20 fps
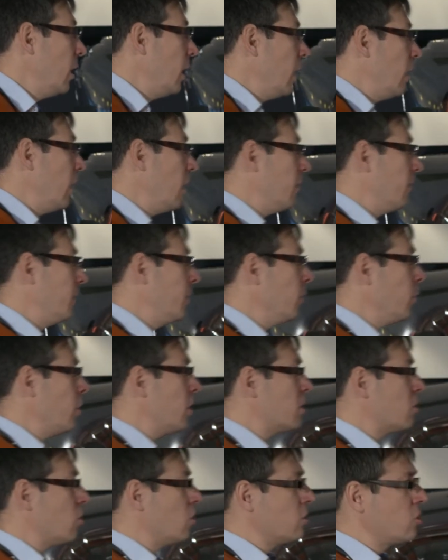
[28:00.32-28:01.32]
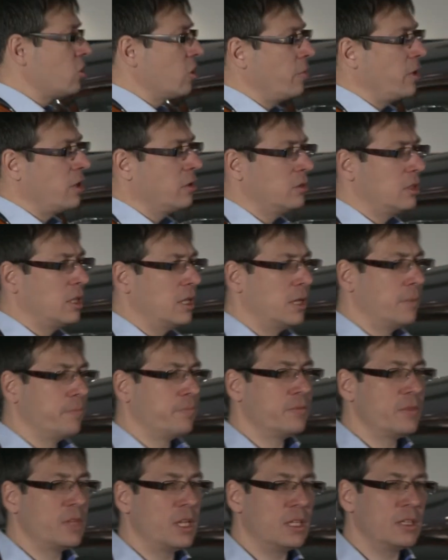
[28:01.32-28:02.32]
A few words also about
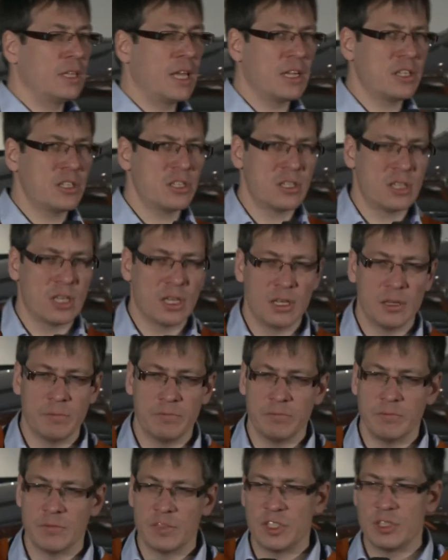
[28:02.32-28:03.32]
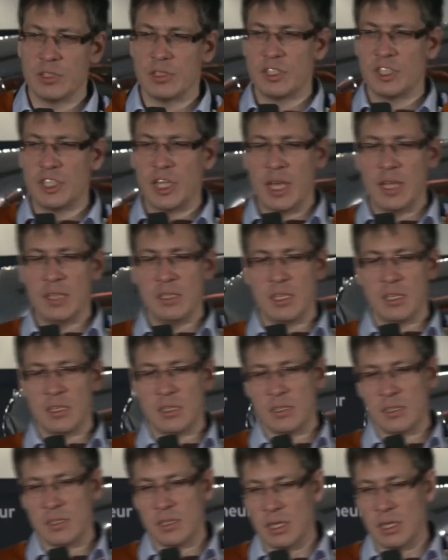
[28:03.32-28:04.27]
the tax changes